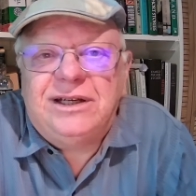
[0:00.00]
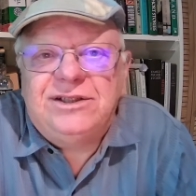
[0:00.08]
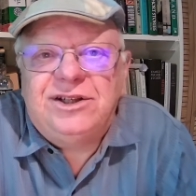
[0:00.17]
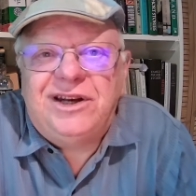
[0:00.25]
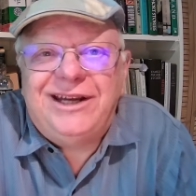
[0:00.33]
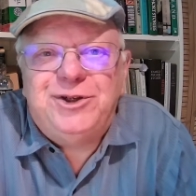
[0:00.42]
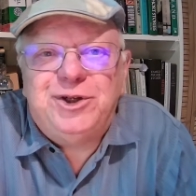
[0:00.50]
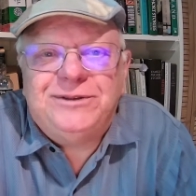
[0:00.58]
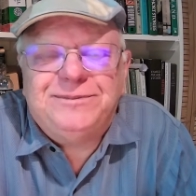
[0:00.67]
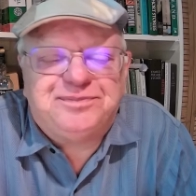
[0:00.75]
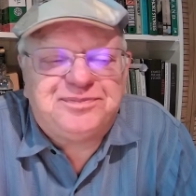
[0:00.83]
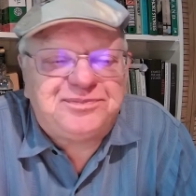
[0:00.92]
as a
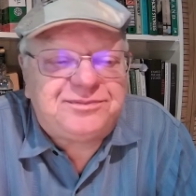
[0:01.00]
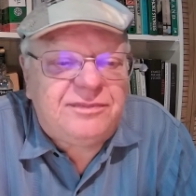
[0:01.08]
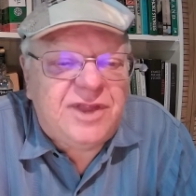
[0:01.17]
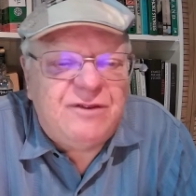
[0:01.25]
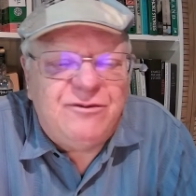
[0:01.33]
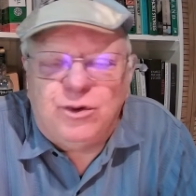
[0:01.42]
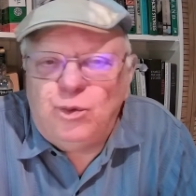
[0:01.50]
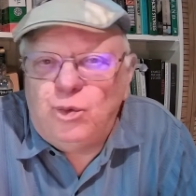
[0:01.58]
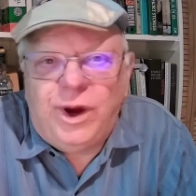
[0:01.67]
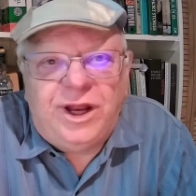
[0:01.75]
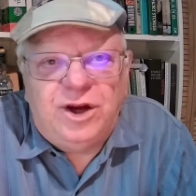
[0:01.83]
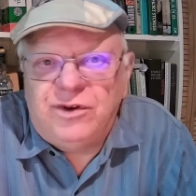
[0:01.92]
nation for
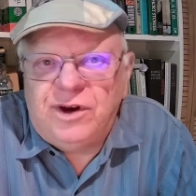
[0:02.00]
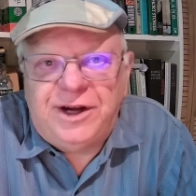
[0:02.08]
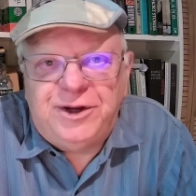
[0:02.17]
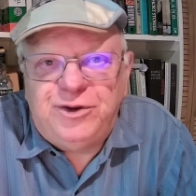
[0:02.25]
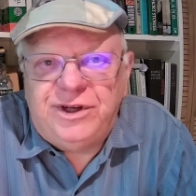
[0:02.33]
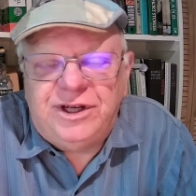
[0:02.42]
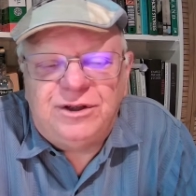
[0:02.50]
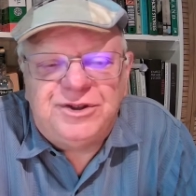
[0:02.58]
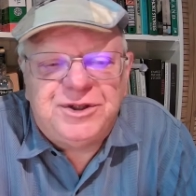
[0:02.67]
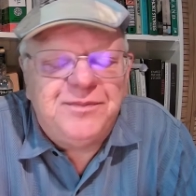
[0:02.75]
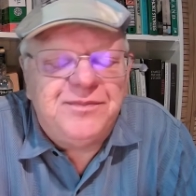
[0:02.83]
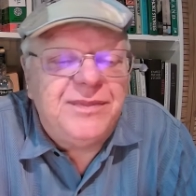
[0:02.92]
well over 100
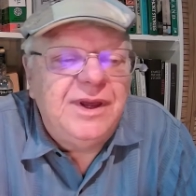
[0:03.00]
years.